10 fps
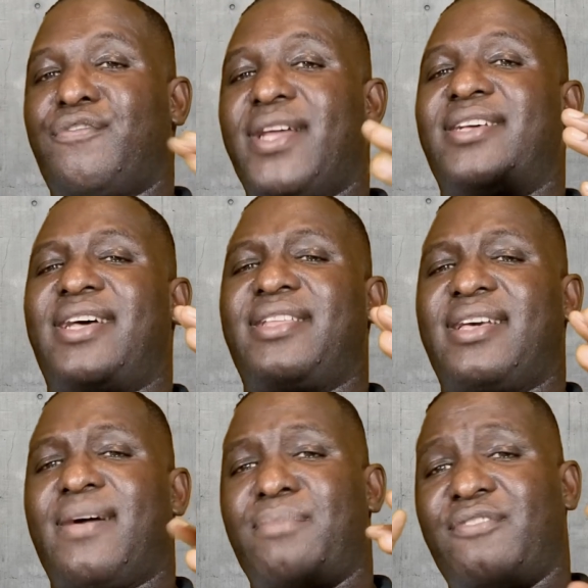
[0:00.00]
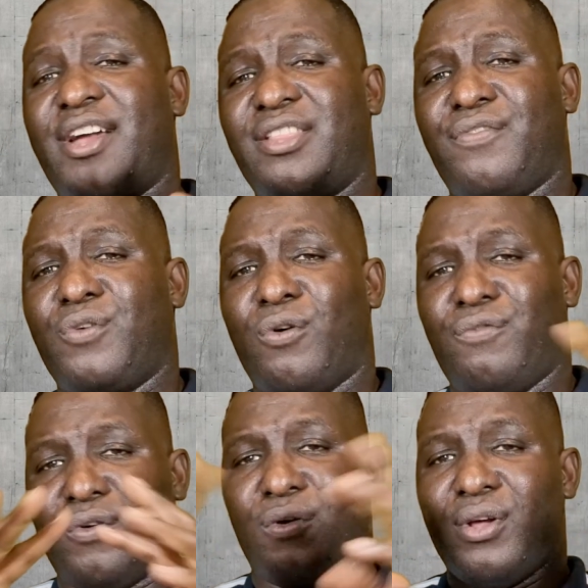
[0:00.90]
you find out that it can be very difficult
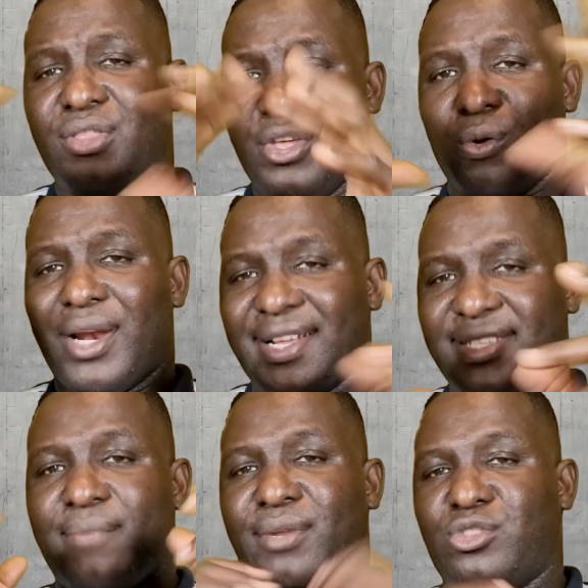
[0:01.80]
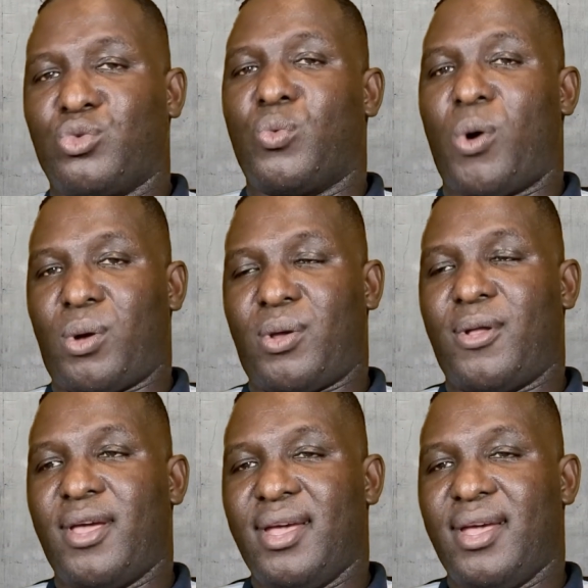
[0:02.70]
for the whole assembly to work.